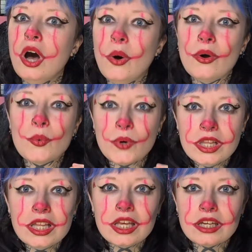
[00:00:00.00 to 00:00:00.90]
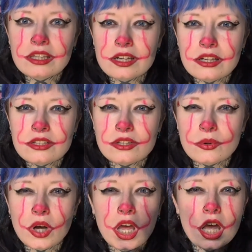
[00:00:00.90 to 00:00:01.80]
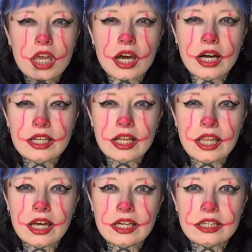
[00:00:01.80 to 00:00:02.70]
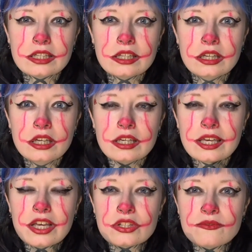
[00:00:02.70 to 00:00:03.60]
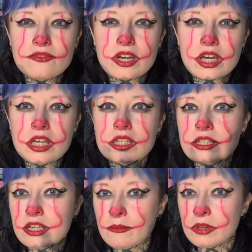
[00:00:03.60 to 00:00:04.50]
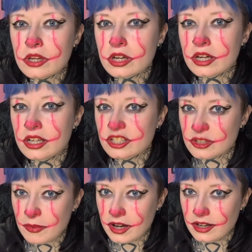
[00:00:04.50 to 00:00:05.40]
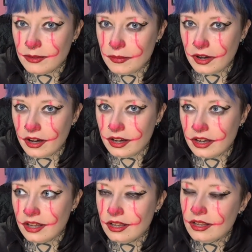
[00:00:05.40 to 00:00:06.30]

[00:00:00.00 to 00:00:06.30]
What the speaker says: oh, I really like your tattoo, can I like get something similar inspired by?